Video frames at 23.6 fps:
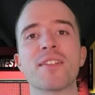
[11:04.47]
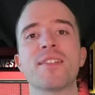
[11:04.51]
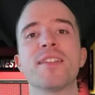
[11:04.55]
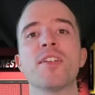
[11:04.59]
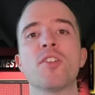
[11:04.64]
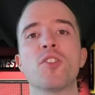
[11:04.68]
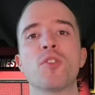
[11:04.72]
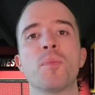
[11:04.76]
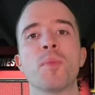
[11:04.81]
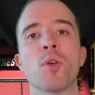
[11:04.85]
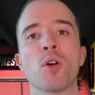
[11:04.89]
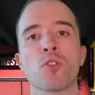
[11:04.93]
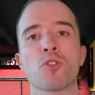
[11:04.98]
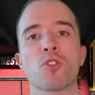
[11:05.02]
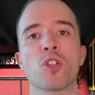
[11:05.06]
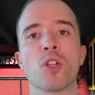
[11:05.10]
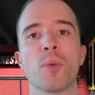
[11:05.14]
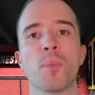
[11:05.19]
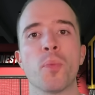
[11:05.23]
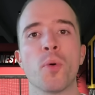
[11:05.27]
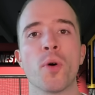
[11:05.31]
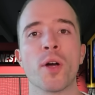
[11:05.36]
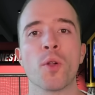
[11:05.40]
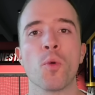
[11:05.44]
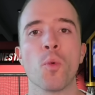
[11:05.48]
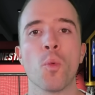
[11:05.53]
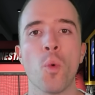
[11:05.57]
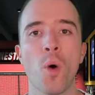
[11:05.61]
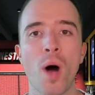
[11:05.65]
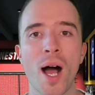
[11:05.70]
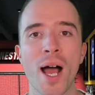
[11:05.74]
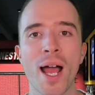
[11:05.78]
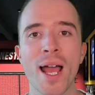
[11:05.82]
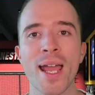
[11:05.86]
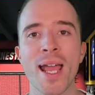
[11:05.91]
leads me on to the point
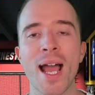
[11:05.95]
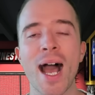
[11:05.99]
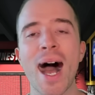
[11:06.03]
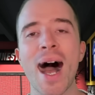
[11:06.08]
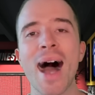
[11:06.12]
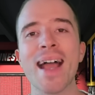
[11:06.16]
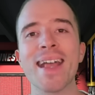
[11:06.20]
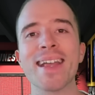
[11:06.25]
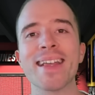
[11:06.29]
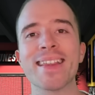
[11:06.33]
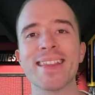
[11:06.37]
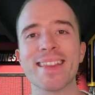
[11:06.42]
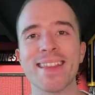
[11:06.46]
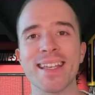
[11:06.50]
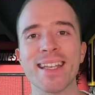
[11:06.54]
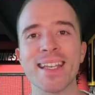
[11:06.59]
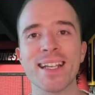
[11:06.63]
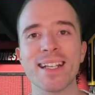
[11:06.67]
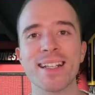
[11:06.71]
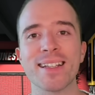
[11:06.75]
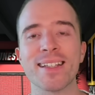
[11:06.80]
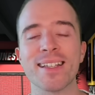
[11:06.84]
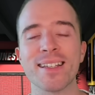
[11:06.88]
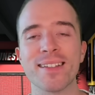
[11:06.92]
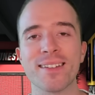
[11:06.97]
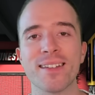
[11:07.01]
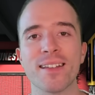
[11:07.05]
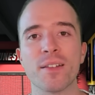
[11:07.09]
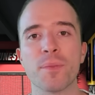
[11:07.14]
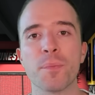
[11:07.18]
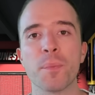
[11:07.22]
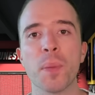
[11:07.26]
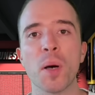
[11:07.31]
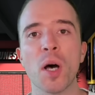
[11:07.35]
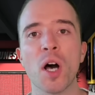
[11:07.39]
why I think this is
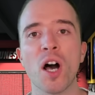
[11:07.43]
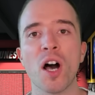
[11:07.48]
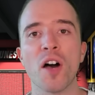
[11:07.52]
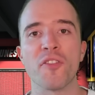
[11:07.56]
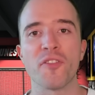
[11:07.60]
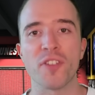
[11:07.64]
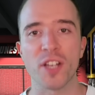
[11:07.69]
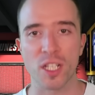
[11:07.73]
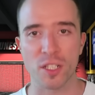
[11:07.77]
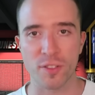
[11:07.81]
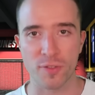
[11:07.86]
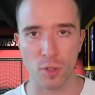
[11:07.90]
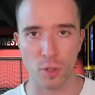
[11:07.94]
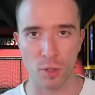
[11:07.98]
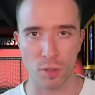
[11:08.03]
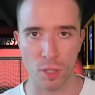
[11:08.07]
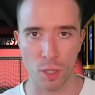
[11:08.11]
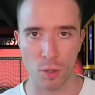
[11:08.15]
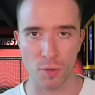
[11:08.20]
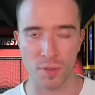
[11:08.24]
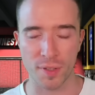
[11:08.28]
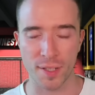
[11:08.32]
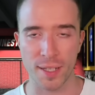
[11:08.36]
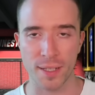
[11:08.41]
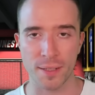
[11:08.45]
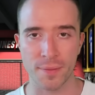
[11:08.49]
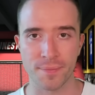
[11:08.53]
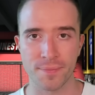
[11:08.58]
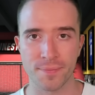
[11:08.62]
perfect for Jose.